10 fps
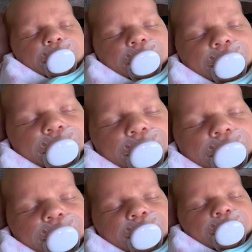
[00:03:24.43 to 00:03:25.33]
Only
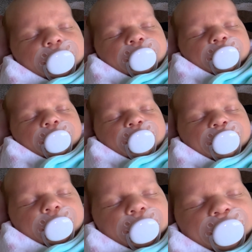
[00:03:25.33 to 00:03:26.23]
don't stain it,
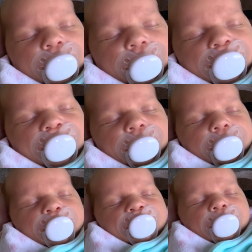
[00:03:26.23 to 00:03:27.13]
and do behave
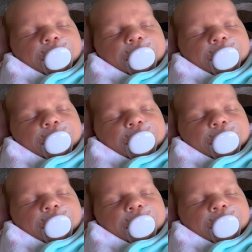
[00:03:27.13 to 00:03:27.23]
nicely.